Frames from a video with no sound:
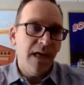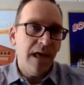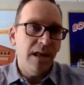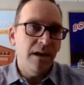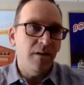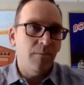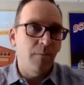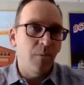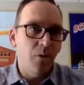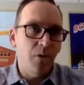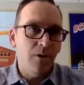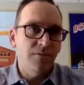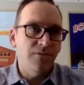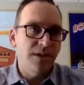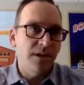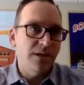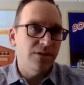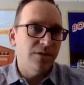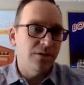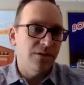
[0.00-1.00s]
that morphed
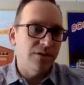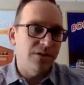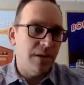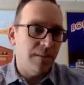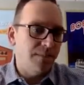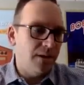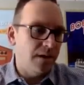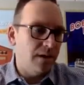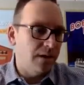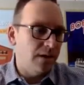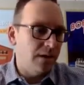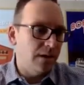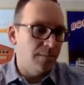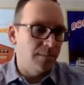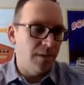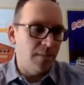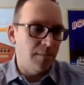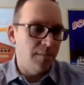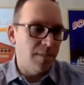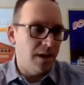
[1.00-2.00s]
into something a little
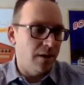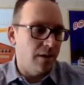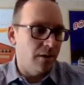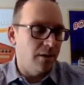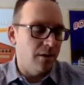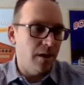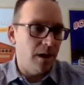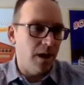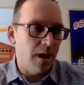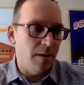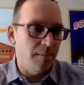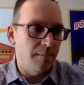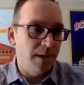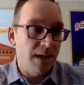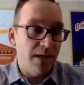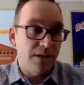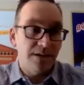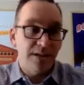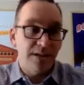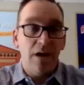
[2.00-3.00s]
bit bigger,
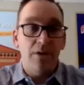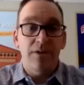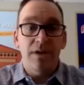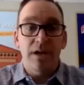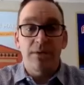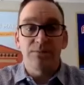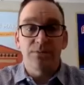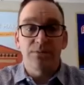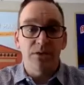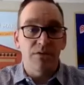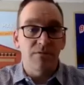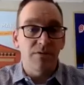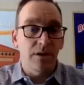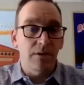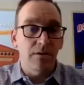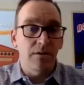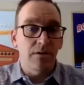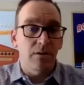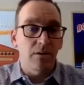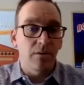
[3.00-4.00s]
because that I'm serving,
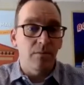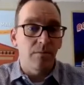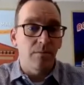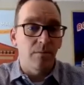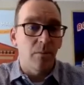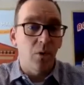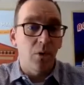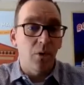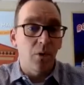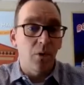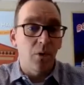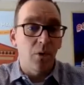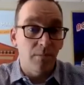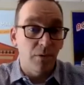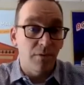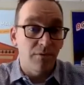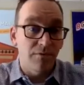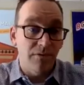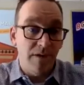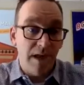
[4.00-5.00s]

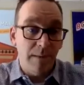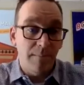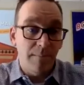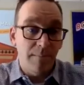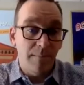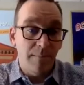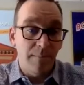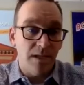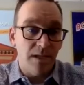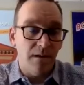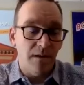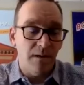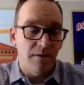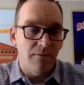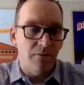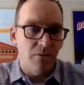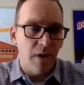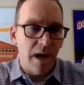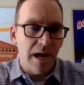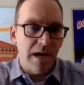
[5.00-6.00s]
more families at a
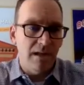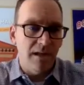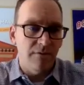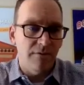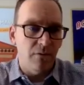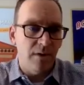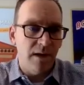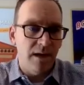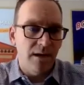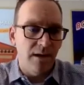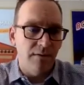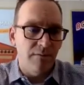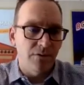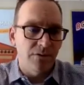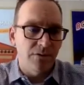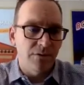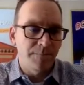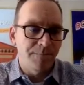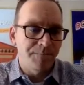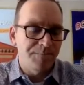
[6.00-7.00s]
variety of grade
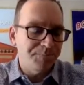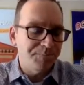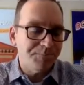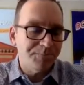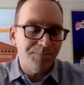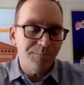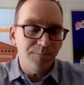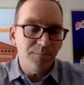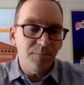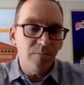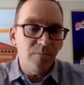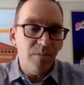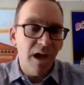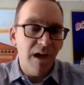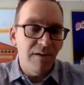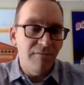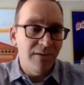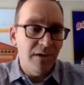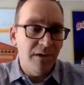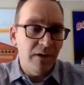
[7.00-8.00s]
levels, I
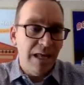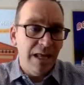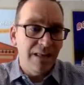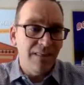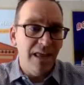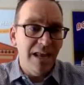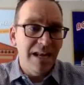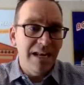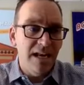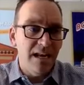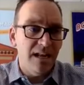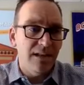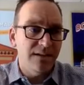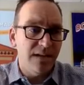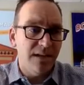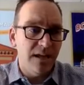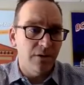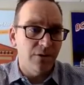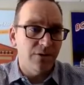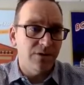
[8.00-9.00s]
felt like they needed to
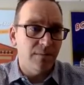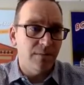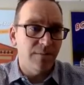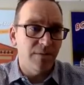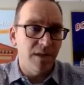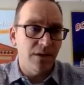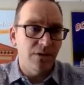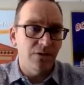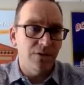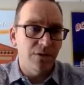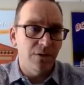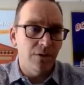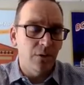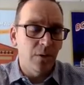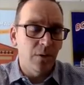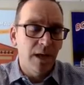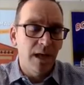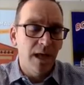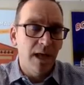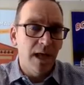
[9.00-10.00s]
hear some things too.
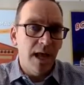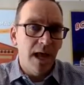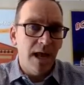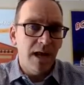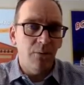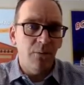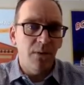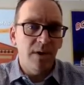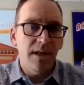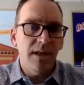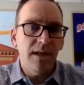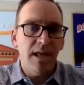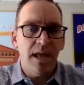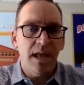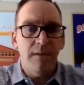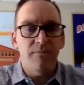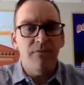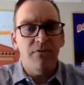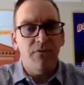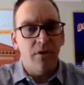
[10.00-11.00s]
And it really
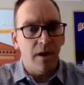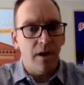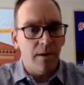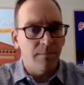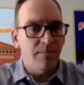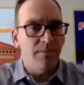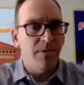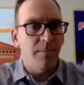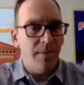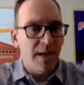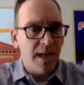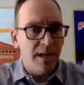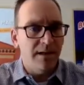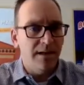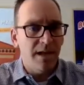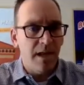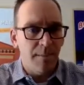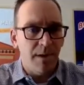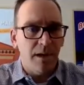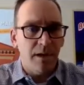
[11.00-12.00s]
came from the
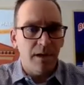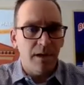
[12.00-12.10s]
pandemic.